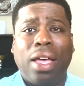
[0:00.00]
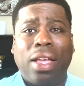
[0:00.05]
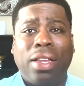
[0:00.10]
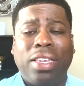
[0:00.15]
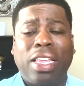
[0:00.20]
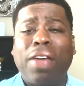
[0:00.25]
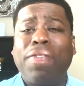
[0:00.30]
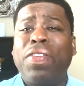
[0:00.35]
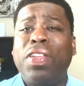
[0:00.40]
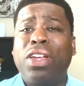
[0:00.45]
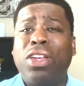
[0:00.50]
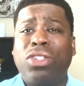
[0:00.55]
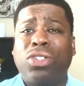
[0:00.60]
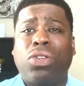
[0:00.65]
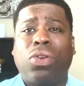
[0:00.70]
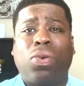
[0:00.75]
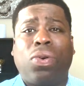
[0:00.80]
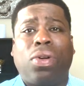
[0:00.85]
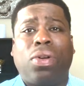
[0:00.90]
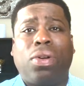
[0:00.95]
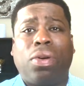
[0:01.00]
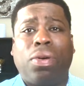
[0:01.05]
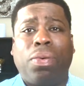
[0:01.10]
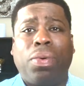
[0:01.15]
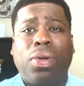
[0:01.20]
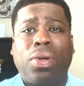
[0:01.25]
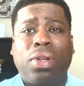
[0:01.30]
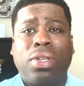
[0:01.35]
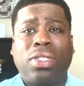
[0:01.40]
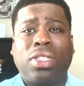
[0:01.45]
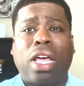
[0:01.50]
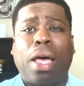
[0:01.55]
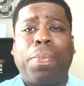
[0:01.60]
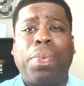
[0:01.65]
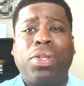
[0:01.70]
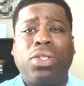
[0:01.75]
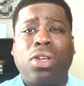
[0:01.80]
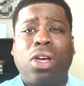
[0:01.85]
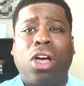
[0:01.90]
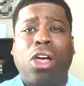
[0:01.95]
Definitely historical. We're going to stop
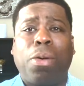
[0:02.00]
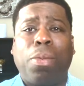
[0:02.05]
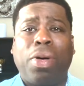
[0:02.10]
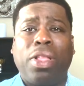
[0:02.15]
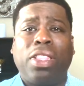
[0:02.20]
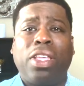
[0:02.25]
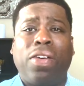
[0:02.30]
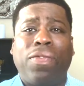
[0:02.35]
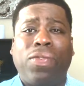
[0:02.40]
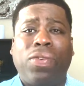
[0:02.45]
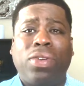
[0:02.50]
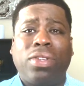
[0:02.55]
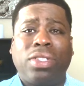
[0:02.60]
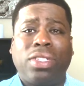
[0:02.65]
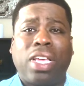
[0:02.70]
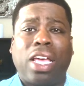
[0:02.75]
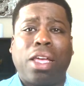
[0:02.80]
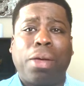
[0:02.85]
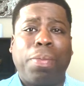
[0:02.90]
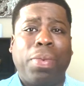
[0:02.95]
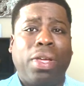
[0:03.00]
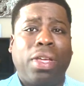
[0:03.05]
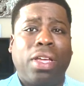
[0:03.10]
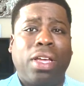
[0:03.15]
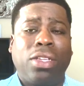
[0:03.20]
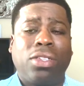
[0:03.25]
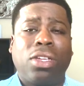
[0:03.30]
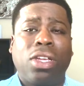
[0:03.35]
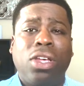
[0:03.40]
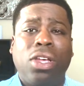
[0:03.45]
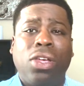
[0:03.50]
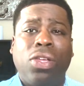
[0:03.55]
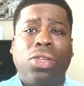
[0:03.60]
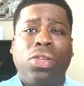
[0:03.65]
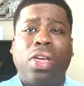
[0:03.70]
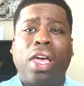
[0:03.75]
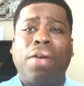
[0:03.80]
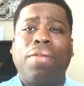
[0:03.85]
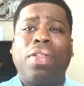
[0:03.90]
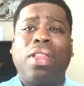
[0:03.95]
and talk about that for a second because
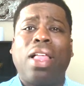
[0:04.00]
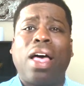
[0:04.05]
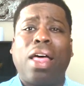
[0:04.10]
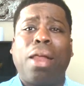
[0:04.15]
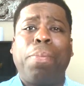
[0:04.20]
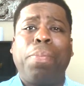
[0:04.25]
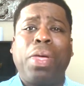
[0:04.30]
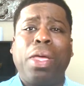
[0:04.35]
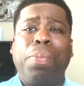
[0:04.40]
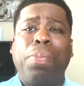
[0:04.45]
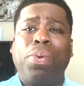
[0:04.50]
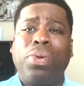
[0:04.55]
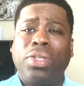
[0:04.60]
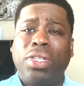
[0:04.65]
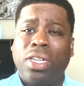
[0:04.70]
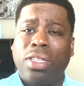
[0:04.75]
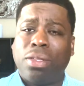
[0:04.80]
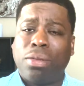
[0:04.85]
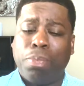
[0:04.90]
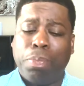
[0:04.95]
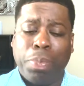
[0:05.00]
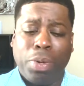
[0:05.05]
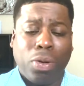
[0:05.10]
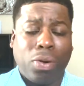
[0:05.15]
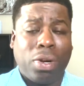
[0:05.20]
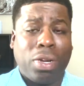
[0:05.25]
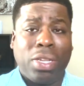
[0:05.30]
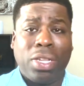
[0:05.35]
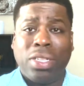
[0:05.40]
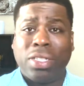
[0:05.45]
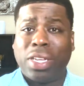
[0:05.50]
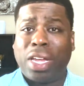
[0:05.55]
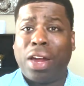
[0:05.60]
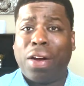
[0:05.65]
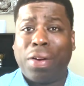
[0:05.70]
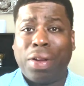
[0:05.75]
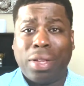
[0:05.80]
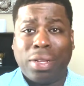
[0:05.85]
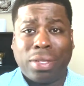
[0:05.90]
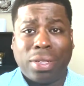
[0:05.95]
you have a lot of people just building these
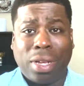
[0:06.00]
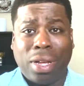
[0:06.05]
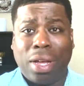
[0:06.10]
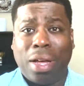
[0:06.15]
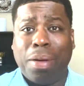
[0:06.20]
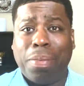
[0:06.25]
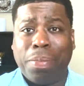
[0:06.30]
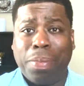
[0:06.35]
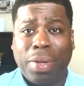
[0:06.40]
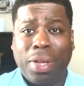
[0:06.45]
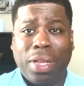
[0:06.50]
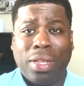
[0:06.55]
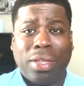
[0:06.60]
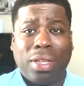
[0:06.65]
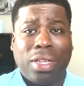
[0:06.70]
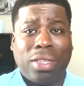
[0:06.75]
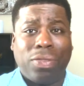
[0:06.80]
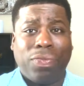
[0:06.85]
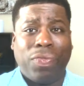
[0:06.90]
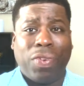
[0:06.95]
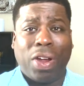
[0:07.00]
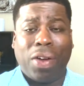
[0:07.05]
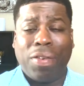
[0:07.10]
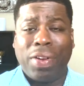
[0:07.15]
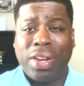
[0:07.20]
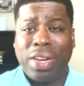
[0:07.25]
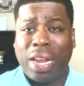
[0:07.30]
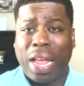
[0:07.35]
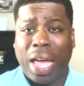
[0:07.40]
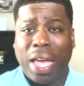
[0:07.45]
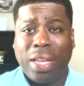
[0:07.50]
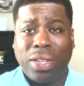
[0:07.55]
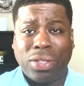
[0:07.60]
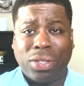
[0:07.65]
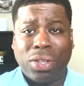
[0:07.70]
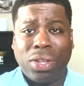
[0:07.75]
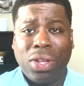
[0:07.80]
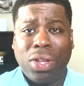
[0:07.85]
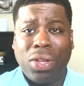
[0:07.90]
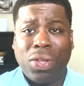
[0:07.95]
areas up. It's very nice.
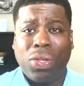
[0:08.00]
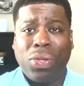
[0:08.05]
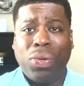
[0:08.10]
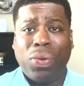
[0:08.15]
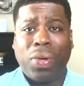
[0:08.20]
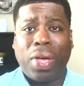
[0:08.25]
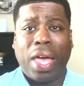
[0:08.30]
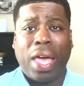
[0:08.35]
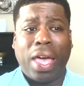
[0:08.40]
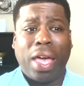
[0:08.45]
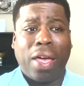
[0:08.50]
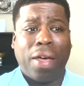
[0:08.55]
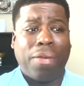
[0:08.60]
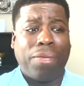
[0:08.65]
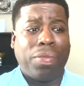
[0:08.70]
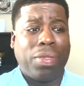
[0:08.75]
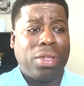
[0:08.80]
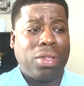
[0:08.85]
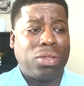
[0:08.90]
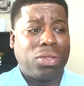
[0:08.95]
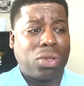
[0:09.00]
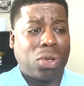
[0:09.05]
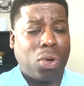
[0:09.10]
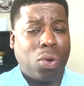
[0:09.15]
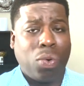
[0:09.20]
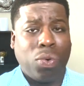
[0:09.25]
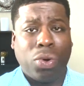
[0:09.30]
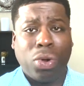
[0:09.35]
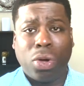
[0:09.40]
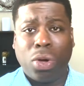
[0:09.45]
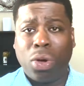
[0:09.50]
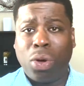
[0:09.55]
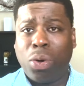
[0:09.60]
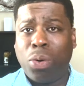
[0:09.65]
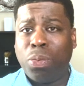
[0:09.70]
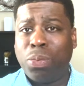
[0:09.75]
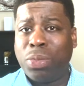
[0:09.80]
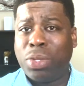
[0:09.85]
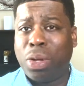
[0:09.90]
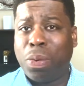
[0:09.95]
You have these older
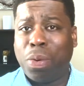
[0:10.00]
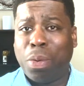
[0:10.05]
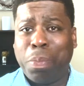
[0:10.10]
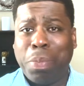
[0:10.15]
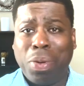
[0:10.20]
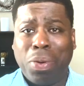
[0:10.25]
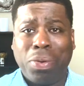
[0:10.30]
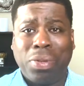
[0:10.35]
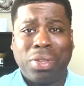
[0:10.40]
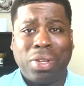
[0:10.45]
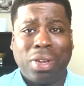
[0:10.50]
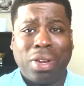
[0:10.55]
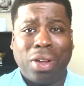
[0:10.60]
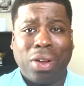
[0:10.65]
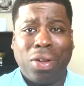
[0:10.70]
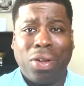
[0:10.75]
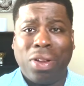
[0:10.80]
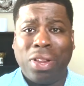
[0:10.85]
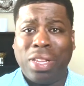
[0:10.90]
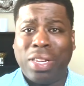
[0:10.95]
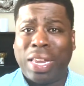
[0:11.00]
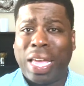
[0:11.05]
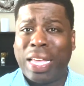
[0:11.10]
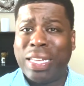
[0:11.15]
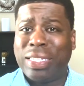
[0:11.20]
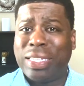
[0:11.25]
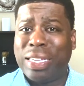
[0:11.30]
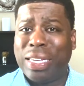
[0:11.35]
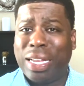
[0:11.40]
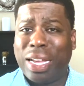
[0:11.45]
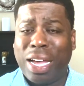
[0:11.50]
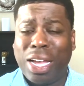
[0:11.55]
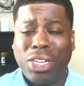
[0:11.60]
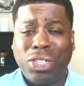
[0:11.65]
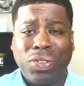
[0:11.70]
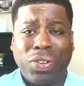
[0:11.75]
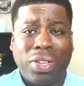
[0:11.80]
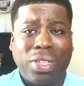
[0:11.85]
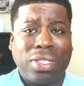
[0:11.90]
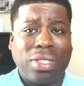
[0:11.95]
homes that were built in the early
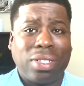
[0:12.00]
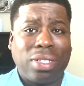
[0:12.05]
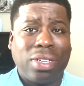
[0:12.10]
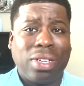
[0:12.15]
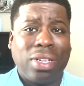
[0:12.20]
1900s,